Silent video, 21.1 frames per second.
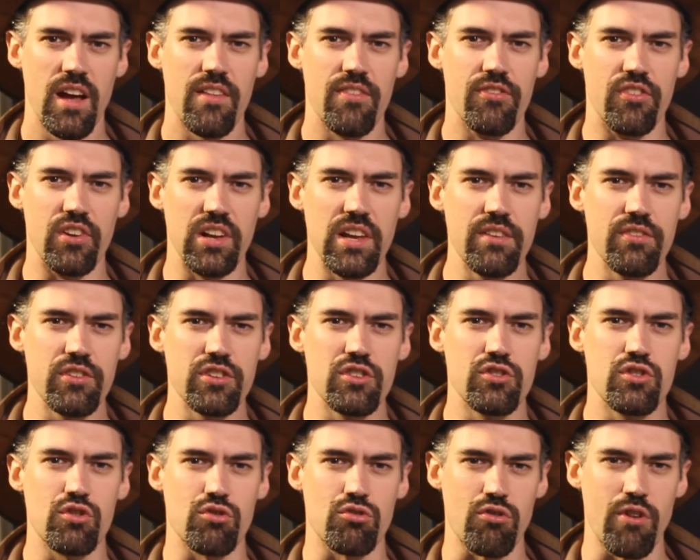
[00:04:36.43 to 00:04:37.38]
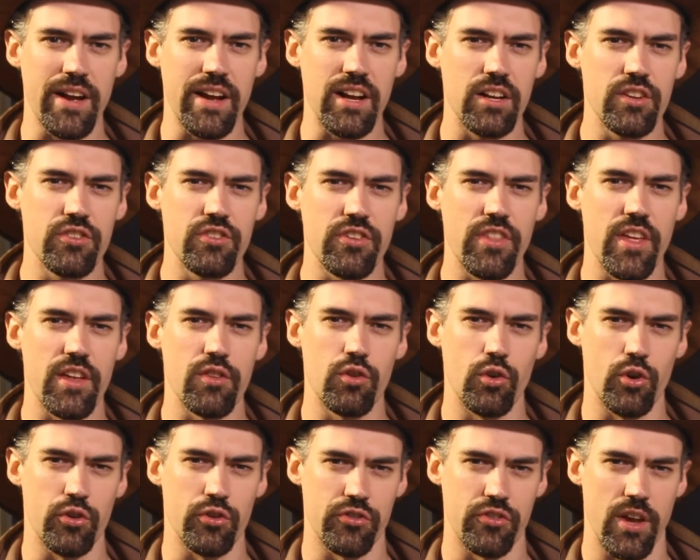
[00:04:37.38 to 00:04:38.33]
delivered directly to their
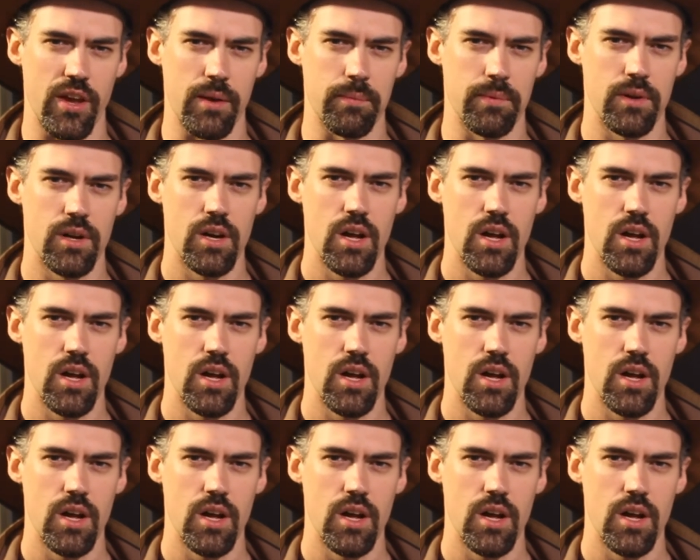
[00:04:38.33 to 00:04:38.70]
doorstep.